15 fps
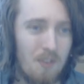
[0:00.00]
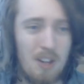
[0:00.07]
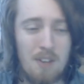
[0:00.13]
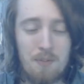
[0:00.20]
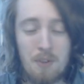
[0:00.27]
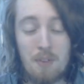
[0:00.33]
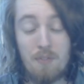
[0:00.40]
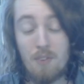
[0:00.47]

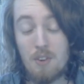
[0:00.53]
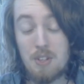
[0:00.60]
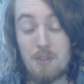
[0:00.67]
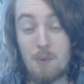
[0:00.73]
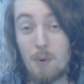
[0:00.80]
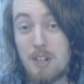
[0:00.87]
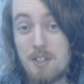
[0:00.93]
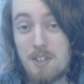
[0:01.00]
If first
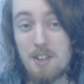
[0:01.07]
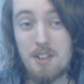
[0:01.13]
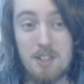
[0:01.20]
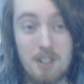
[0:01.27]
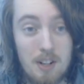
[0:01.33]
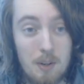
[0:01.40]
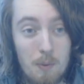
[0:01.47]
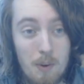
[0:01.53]
of all needs to
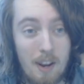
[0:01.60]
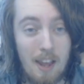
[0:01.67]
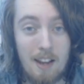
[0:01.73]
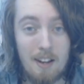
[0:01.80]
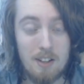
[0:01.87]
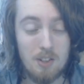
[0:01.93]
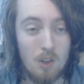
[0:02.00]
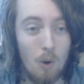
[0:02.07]
decide on what the
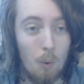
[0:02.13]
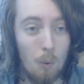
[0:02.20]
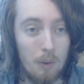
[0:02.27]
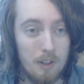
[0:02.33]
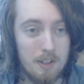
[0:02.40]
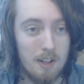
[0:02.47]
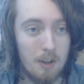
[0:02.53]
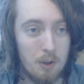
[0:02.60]
hell it's called,
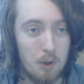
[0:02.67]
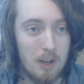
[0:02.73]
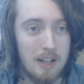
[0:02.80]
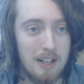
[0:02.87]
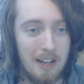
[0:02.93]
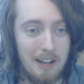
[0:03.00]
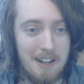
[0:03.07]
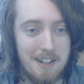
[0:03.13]
is it the
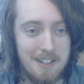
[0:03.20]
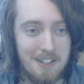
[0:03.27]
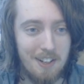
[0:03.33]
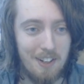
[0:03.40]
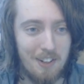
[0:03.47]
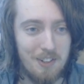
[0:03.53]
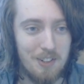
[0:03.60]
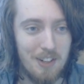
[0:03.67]
Drakin, is
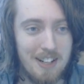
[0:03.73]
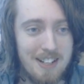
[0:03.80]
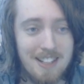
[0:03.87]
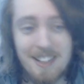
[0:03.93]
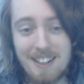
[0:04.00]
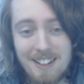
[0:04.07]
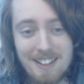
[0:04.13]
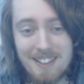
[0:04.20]
it the
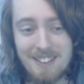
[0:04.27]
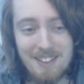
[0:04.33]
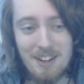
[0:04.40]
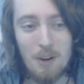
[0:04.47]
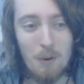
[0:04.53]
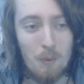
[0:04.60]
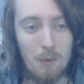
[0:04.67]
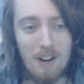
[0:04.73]
Drakin, you
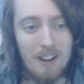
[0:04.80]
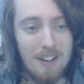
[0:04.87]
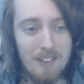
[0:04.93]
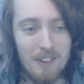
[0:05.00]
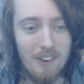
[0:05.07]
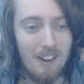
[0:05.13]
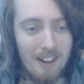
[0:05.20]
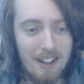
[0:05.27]
know, Y
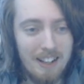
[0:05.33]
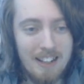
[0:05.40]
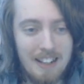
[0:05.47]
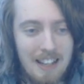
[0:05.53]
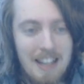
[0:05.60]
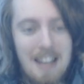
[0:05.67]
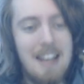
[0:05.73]
or I?